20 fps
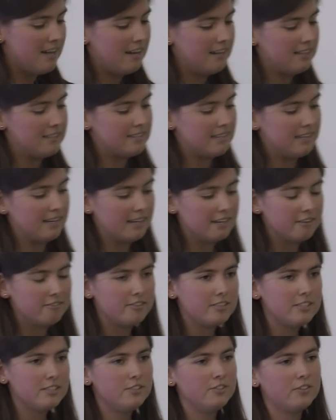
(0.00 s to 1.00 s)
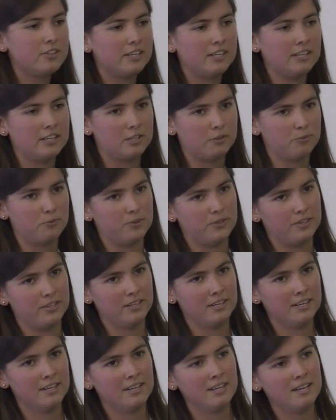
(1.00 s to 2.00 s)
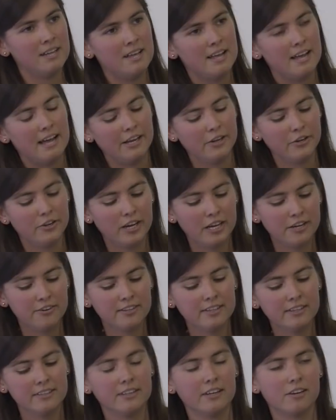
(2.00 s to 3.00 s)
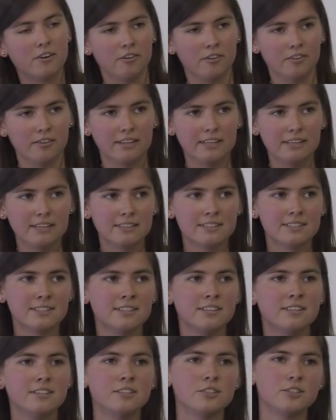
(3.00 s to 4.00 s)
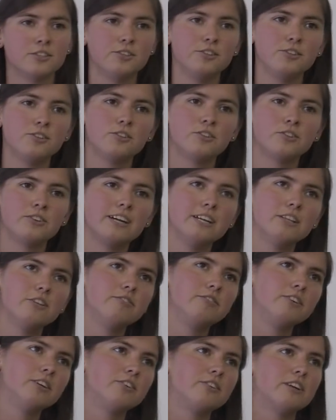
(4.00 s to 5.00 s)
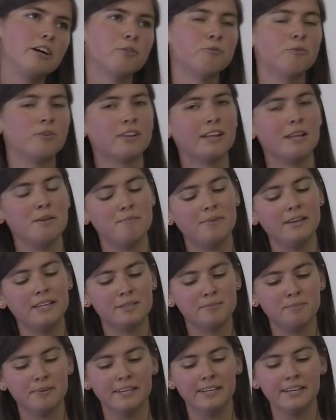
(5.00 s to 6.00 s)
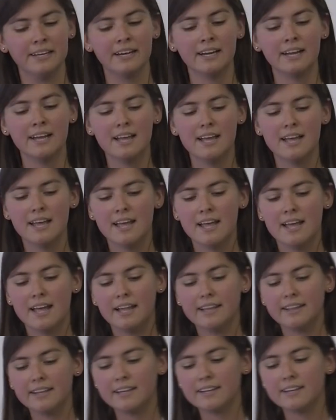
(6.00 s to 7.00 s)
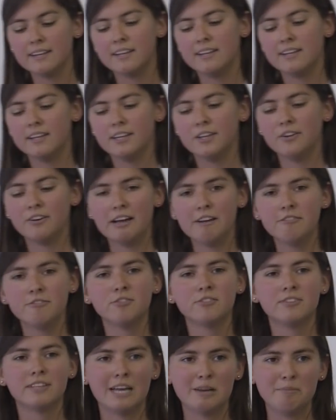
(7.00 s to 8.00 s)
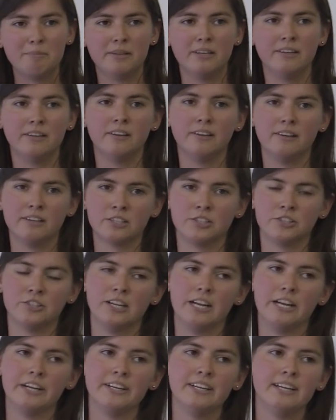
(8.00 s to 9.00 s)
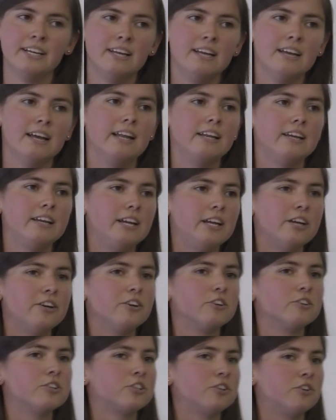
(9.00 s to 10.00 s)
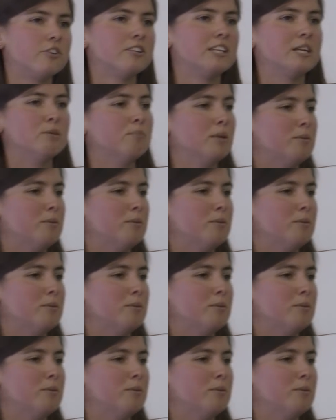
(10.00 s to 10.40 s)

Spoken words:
it's like, first you hear a word, and you hear it in the context, so you try to figure out what can be its meaning. And then you have to type it in the dictionary, and here your short-term